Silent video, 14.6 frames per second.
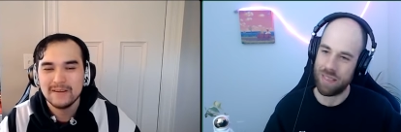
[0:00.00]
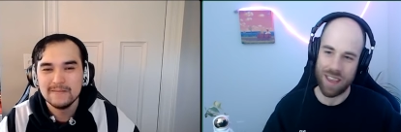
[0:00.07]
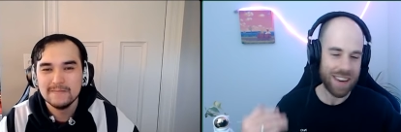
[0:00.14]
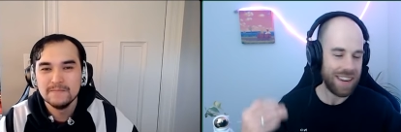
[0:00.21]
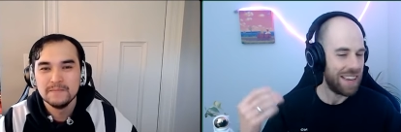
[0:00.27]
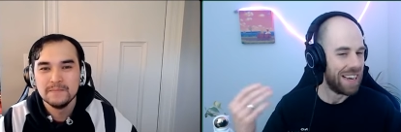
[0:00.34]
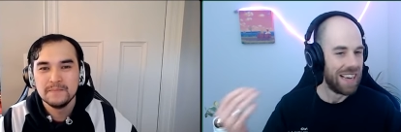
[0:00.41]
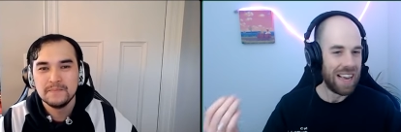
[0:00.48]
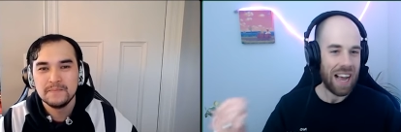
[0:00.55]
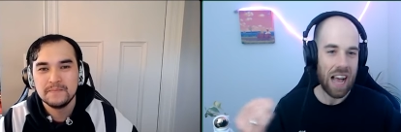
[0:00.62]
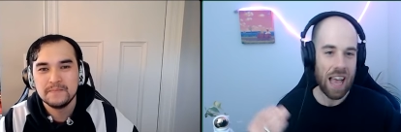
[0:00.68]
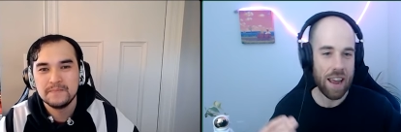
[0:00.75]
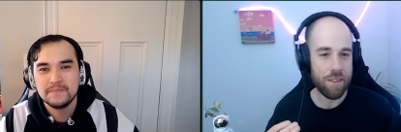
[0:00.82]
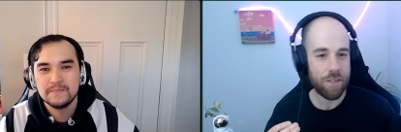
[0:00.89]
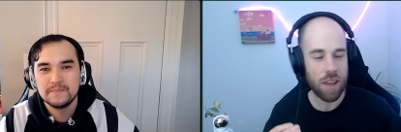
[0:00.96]
Speaker 1: then
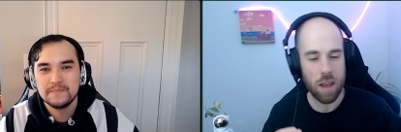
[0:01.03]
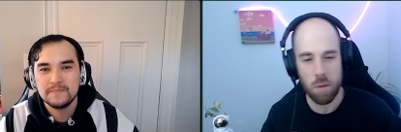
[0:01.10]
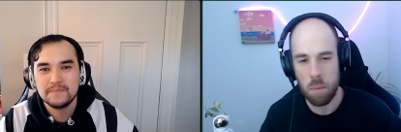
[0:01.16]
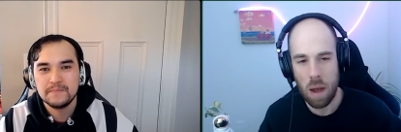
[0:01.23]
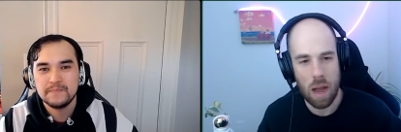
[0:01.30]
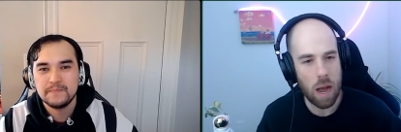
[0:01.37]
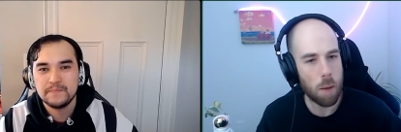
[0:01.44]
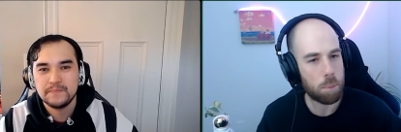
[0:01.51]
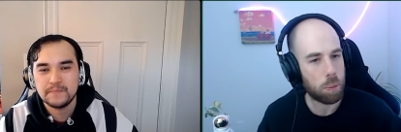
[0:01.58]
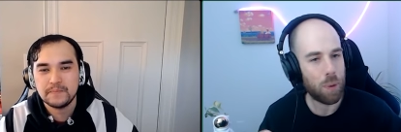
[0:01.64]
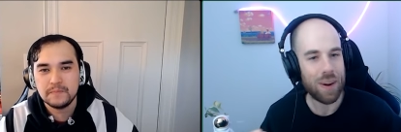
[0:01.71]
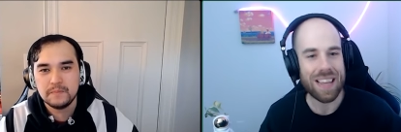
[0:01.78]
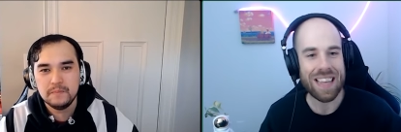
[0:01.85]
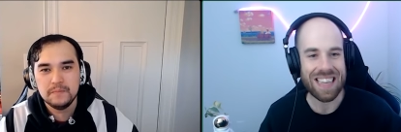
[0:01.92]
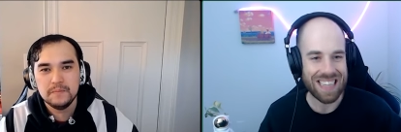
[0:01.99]
ahead of him, a
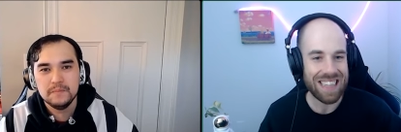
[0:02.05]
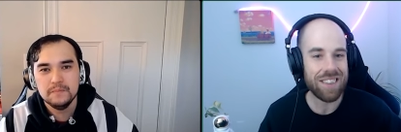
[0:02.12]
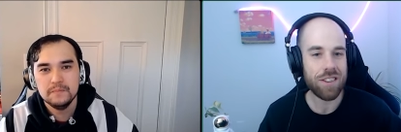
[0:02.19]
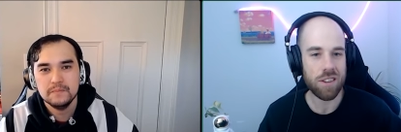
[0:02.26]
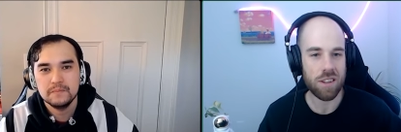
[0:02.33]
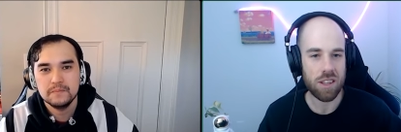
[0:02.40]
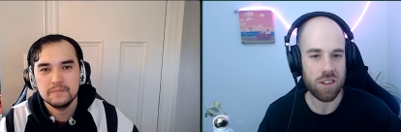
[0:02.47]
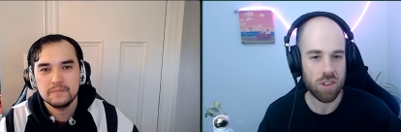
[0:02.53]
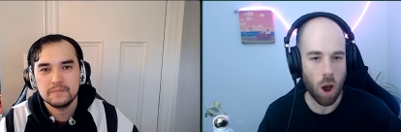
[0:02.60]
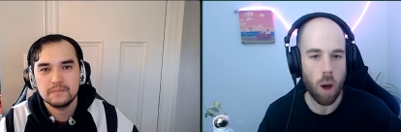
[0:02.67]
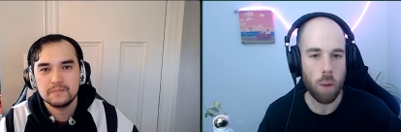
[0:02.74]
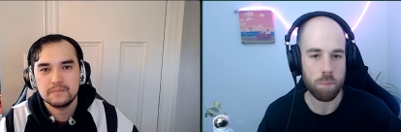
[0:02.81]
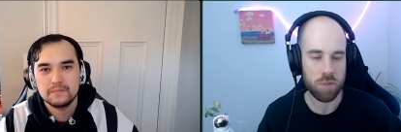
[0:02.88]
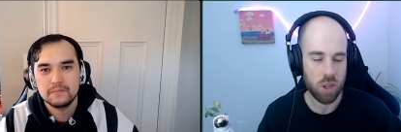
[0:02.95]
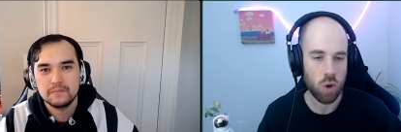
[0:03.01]
pretty easy
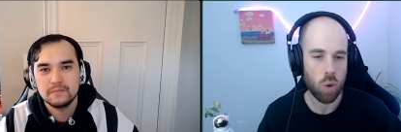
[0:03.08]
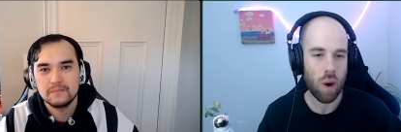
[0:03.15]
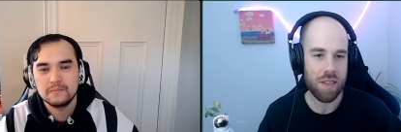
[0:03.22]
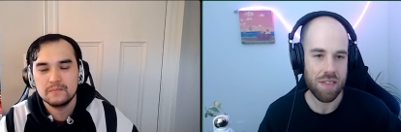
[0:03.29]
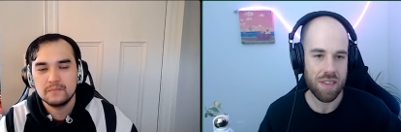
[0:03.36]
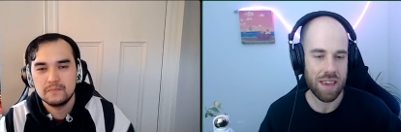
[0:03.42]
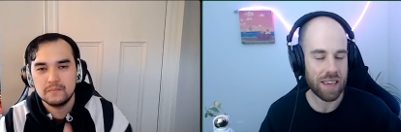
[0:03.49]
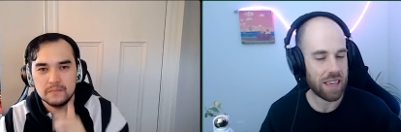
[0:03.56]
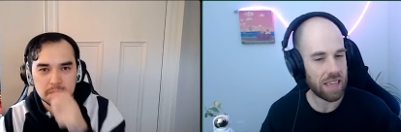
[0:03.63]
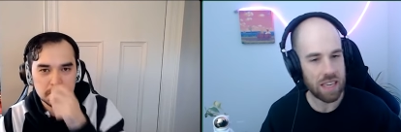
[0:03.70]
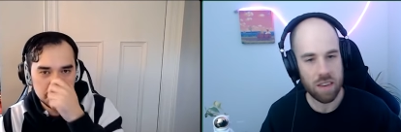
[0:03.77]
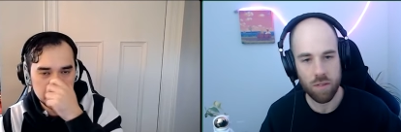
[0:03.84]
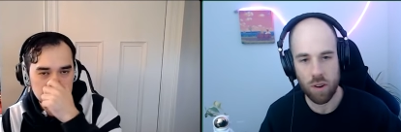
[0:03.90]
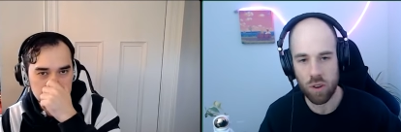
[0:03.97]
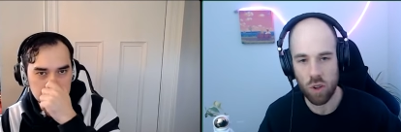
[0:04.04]
top two, I think,
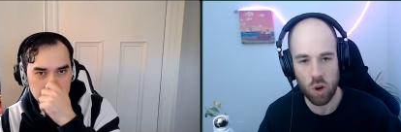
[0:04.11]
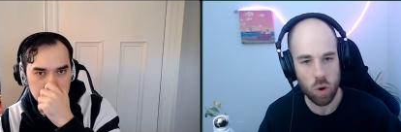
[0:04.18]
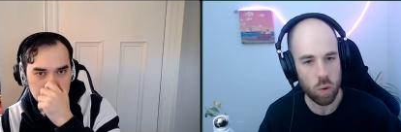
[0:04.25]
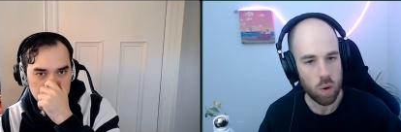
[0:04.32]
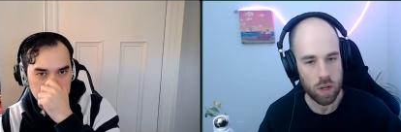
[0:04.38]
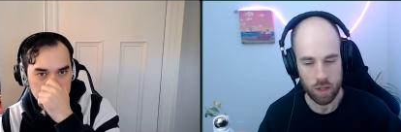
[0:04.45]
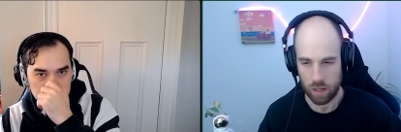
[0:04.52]
even though,